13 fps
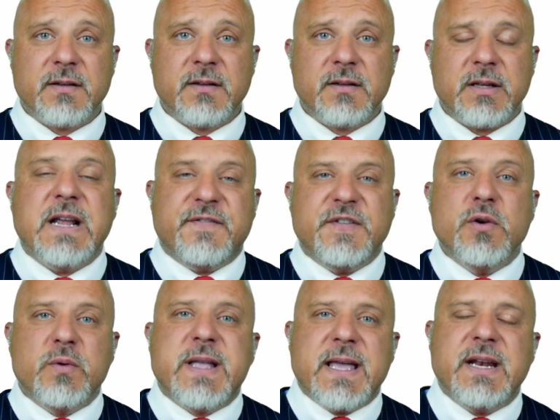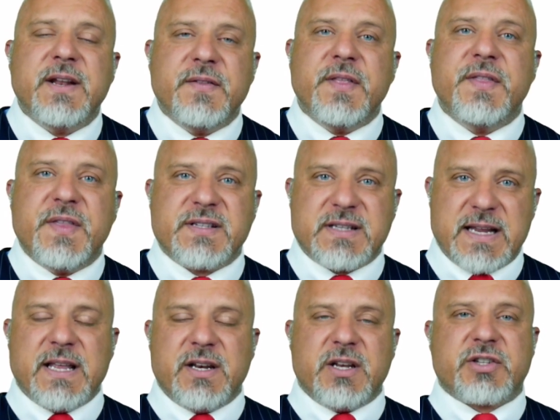If you get into this
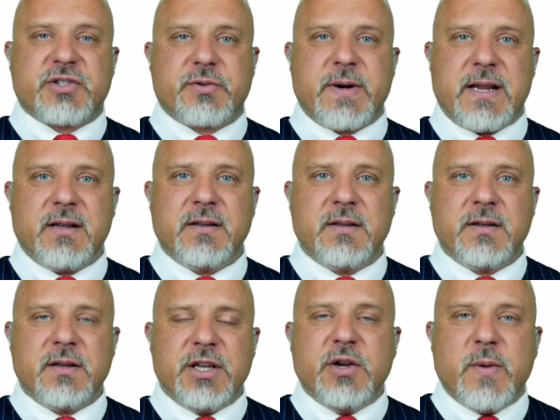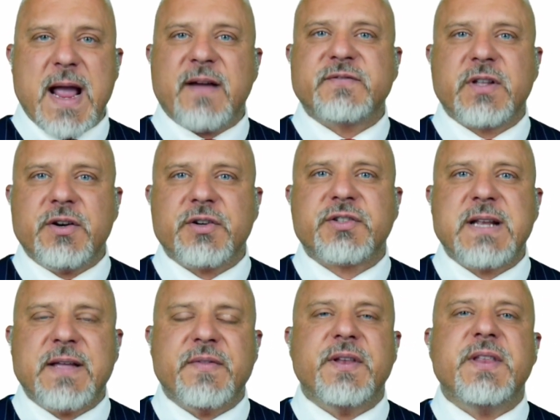industry, you have to
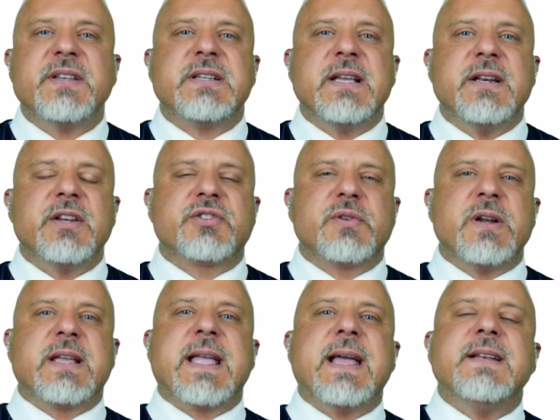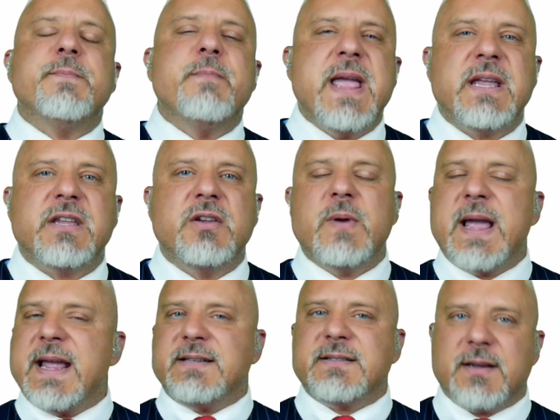understand that this industry can make you
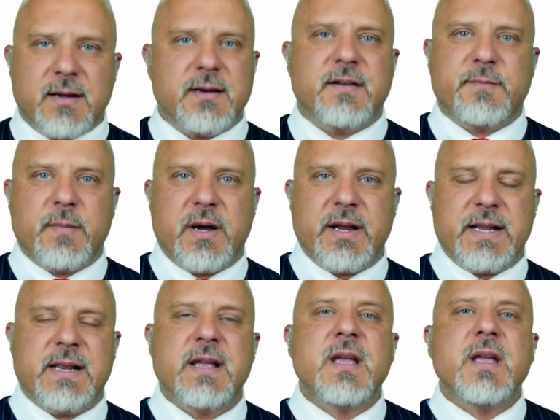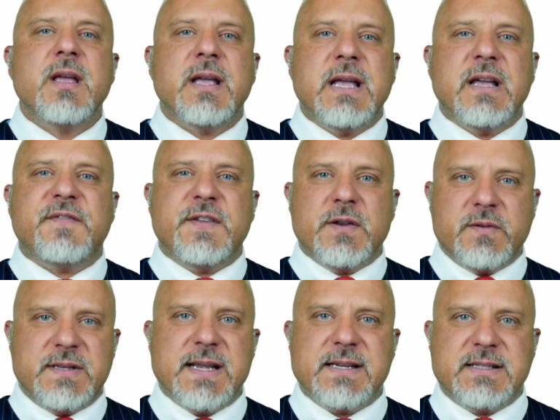a ton of money if you
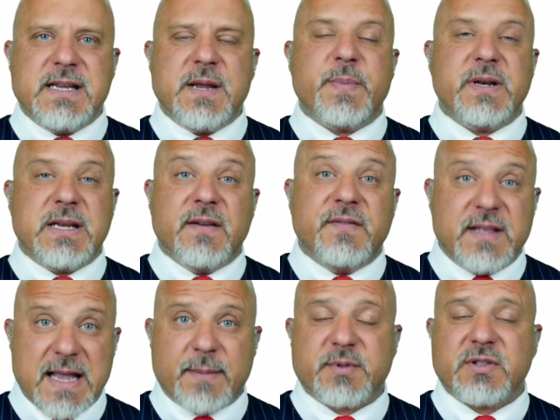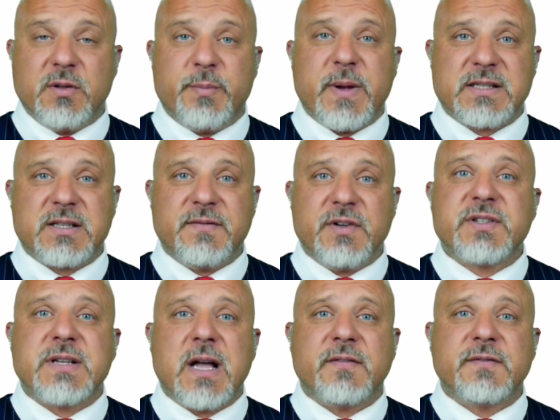dig deep and give the absolute best of
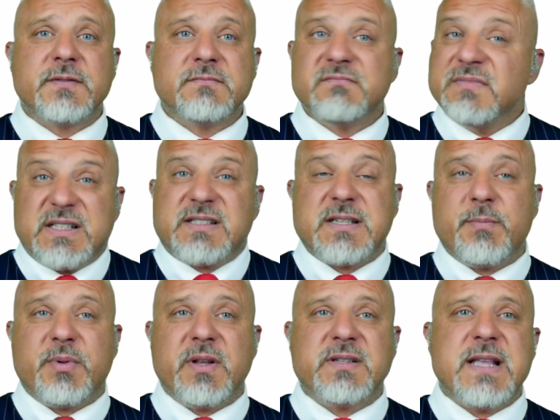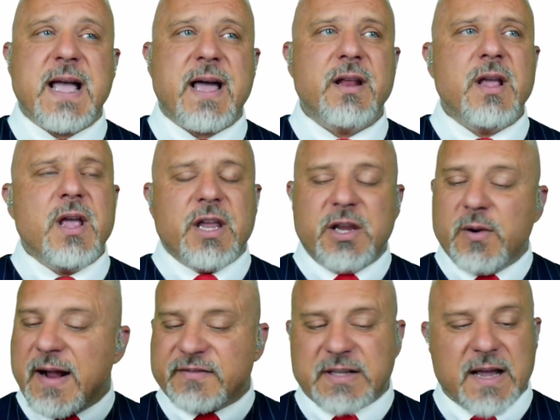yourself. It's as simple as that. You
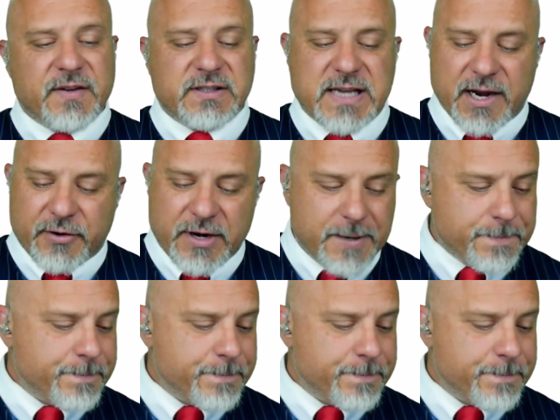have to have integrity.